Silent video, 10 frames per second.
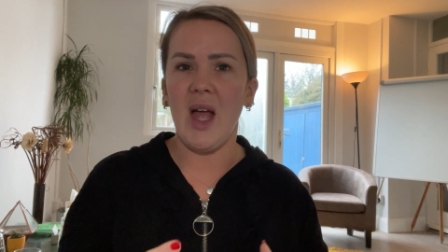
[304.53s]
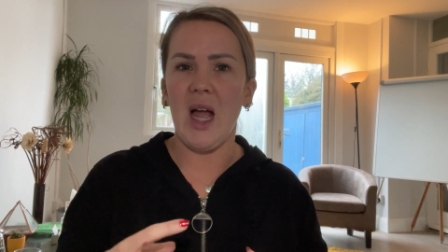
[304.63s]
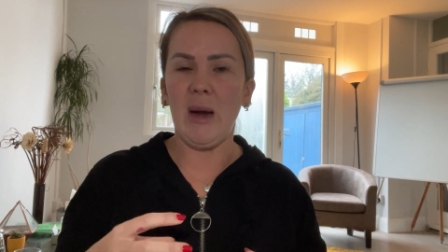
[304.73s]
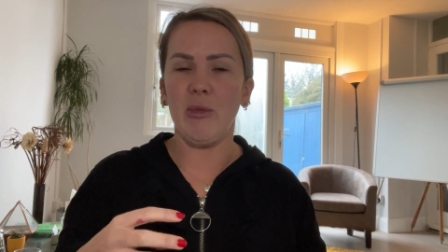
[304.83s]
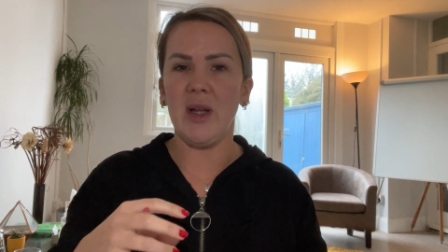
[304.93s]

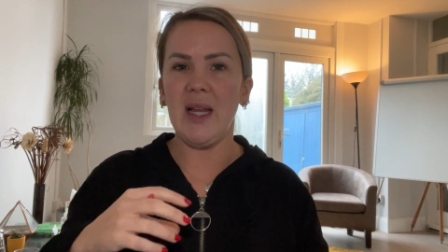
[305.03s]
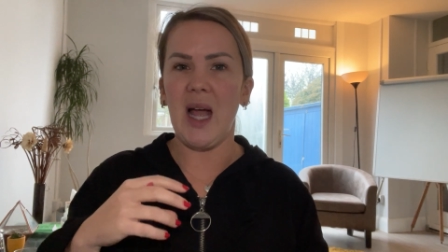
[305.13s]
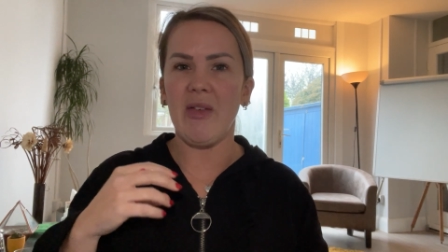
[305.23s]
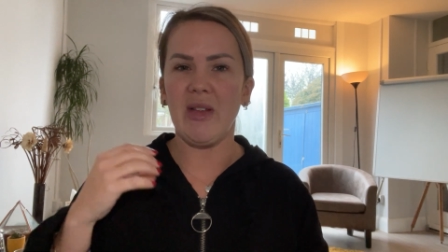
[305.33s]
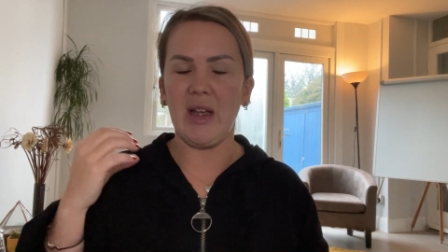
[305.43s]
and really
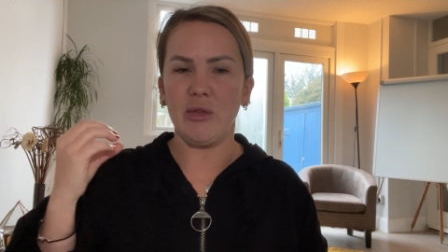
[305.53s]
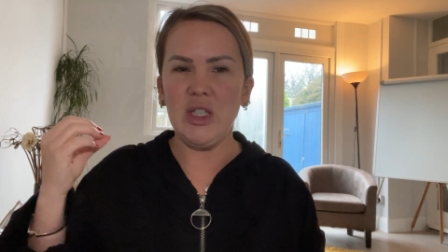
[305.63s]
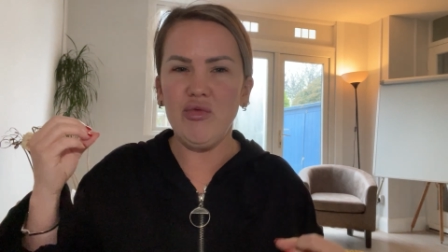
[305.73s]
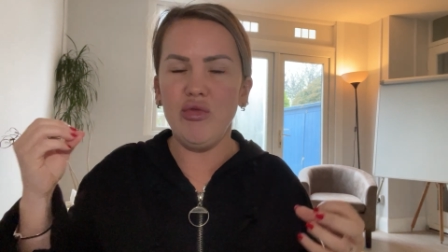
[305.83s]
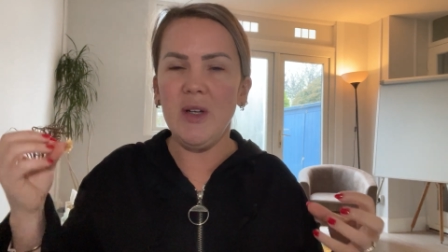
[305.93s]
having that
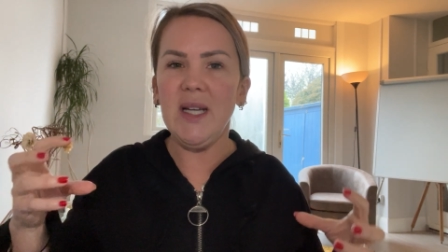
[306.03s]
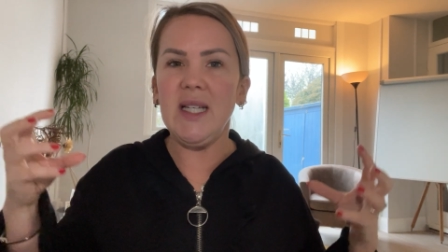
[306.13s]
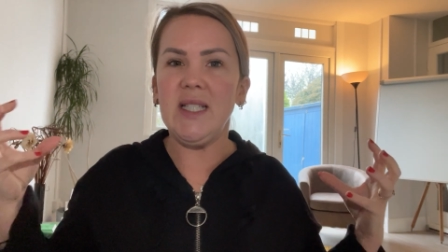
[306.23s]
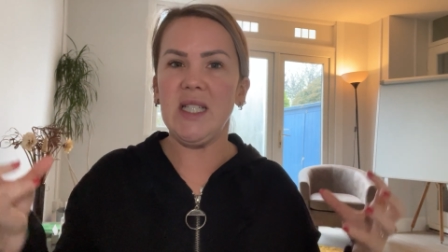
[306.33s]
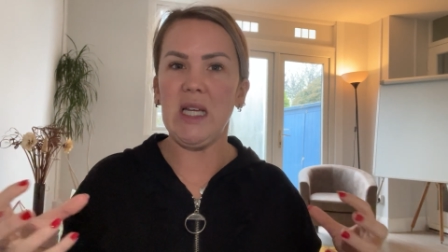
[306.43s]

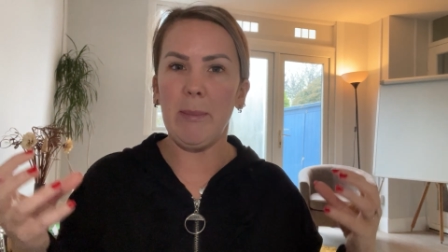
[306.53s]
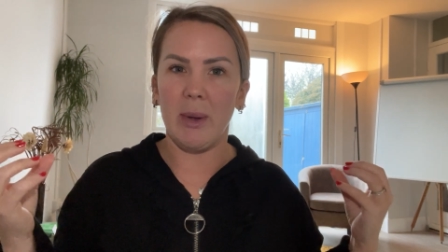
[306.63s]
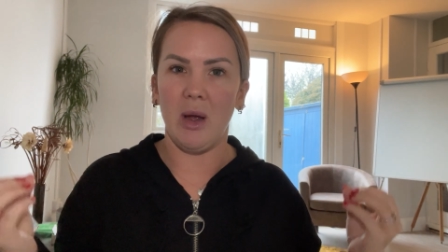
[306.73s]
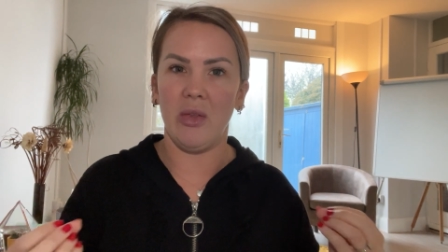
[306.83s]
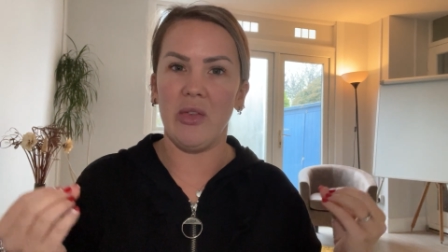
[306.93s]
really deep
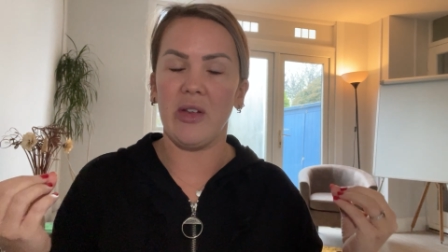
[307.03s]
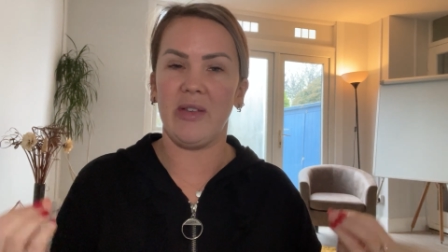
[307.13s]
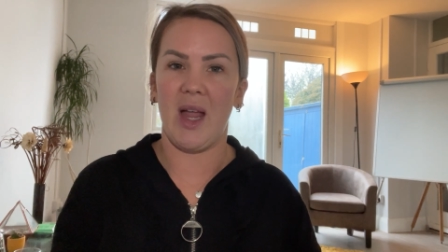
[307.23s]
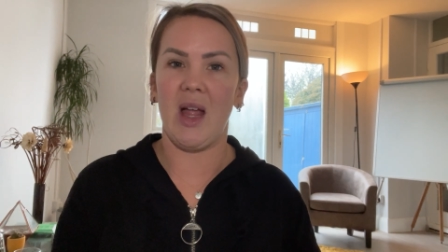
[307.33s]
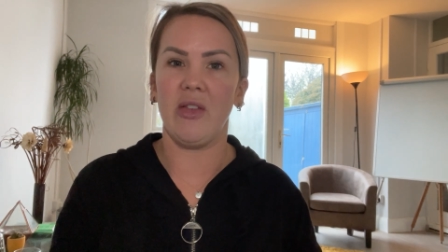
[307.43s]

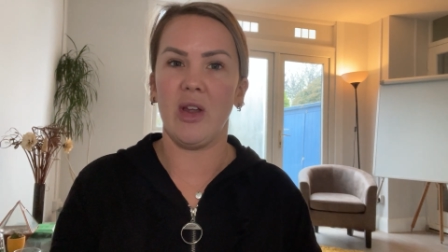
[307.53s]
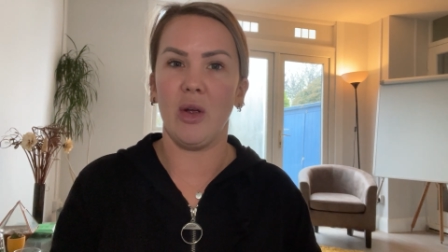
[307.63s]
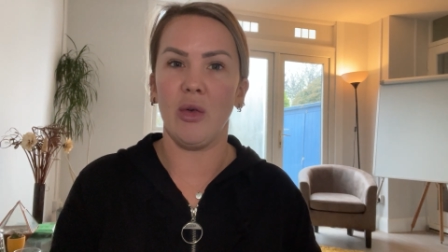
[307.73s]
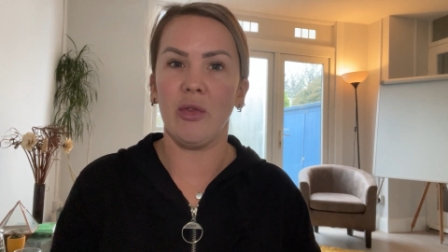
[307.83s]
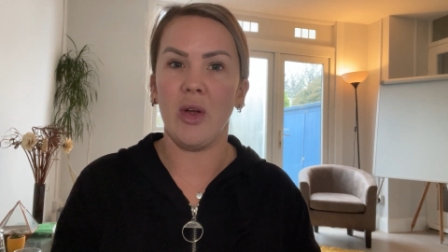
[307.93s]
understanding
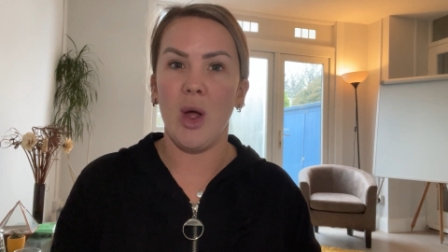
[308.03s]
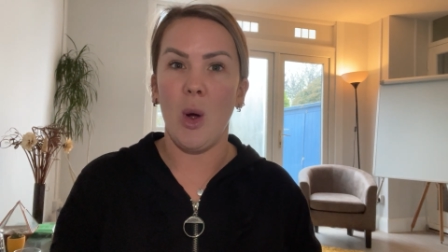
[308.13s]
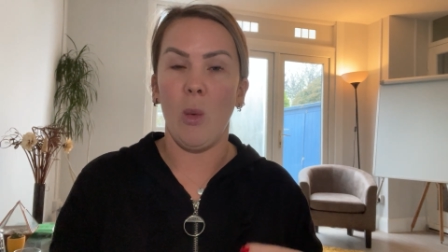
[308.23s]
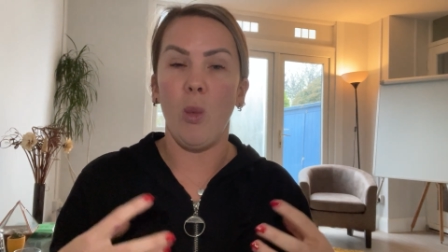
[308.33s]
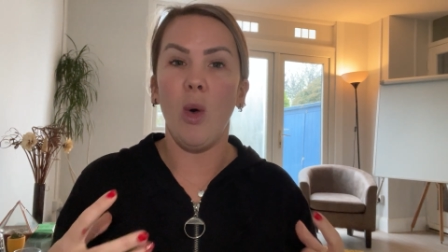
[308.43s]
of
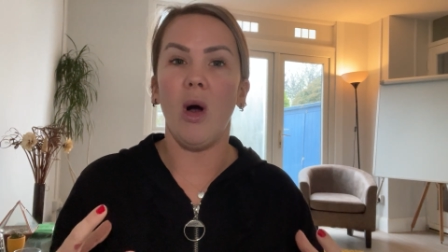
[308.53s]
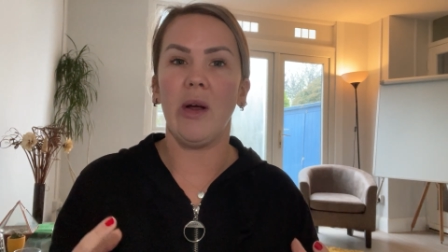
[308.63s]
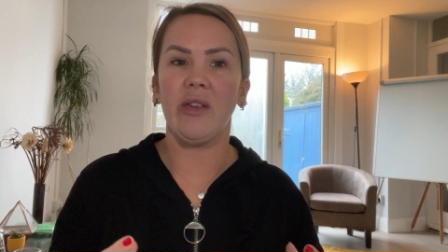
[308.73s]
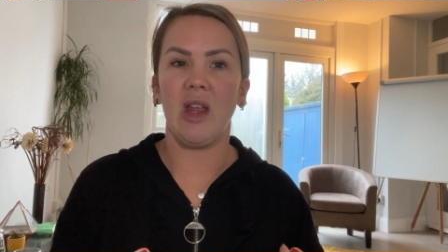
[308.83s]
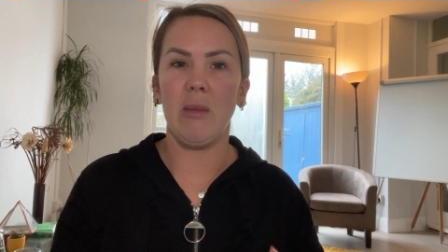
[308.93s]
what our
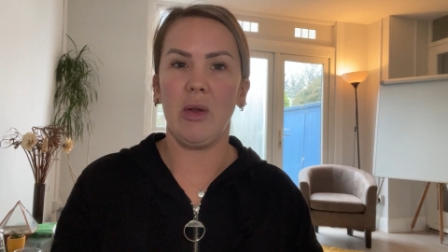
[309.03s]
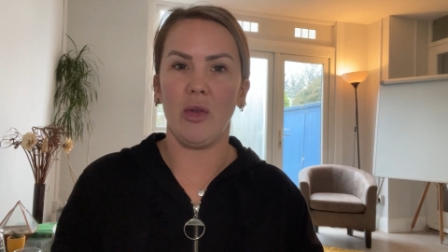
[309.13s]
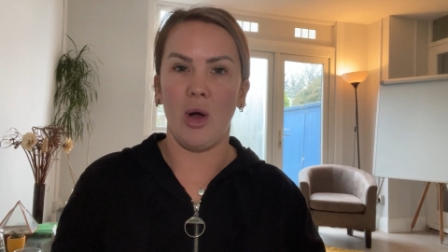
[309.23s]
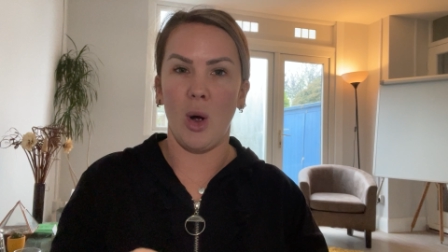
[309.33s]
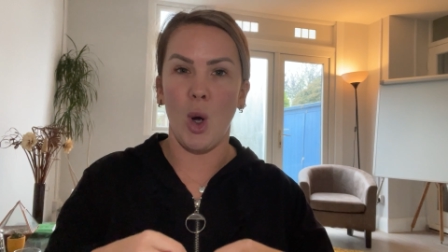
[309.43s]
schemas
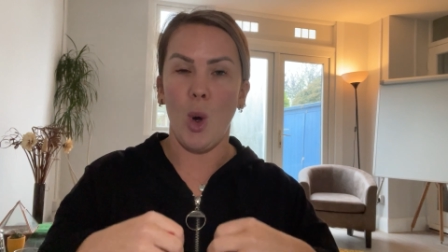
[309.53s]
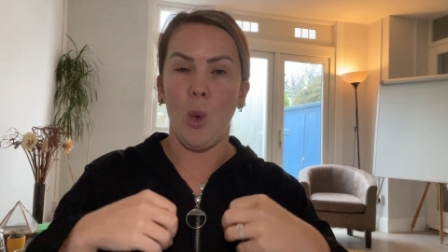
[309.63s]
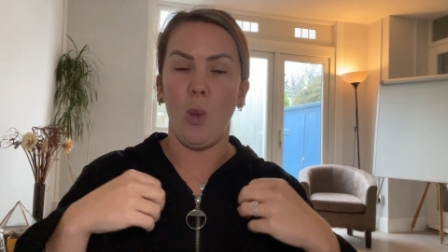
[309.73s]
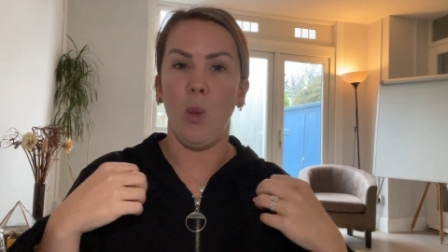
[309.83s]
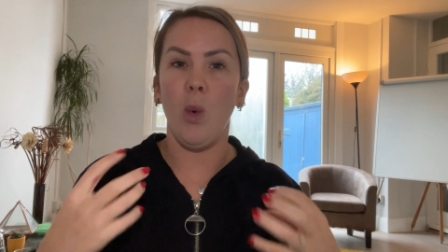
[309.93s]
are,
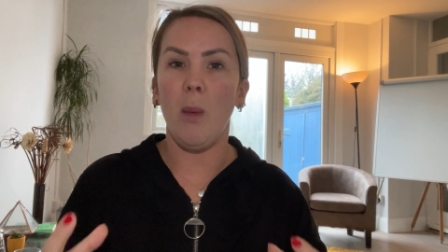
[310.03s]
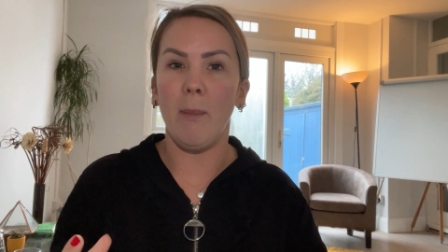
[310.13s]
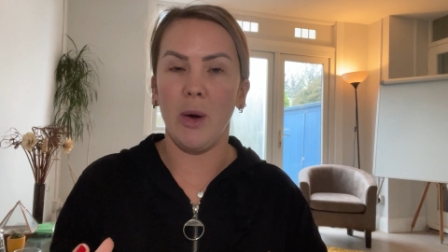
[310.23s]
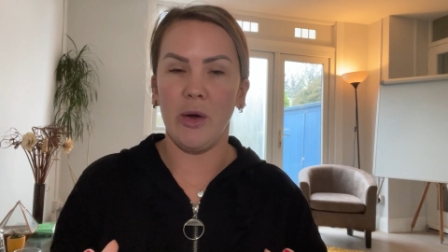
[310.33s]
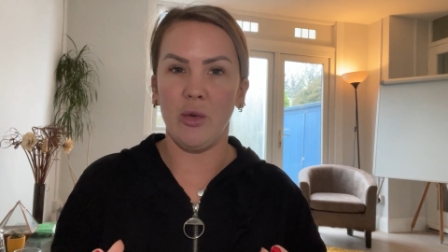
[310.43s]
what
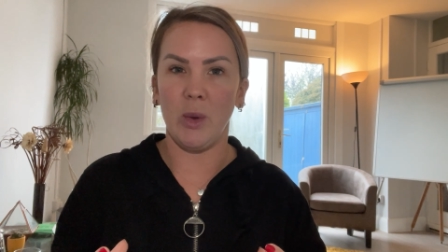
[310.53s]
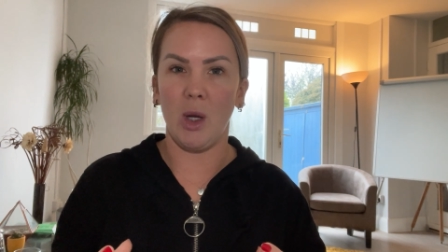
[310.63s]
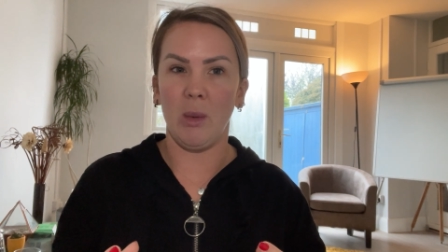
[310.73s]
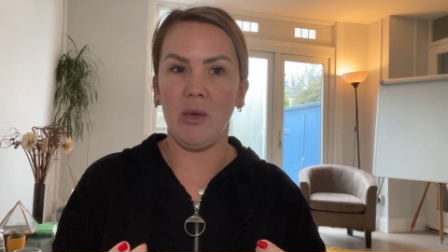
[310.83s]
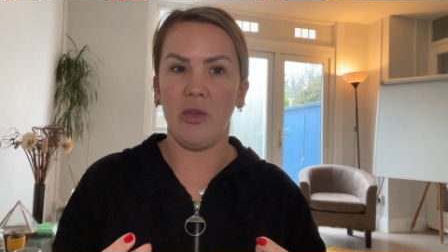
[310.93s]
modes we
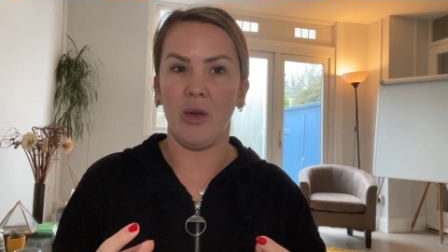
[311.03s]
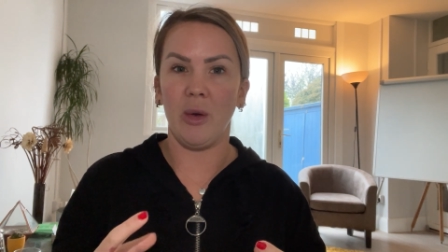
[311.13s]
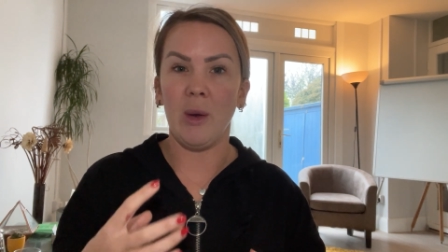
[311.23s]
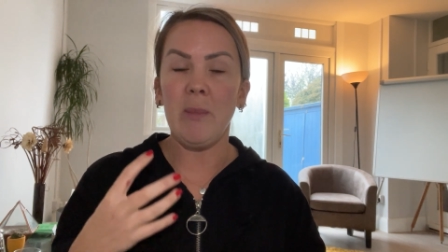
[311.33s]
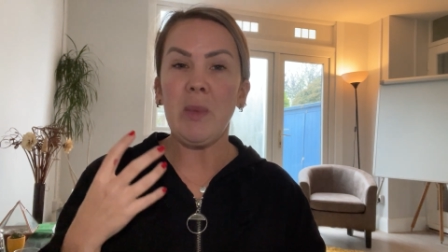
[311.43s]
go into,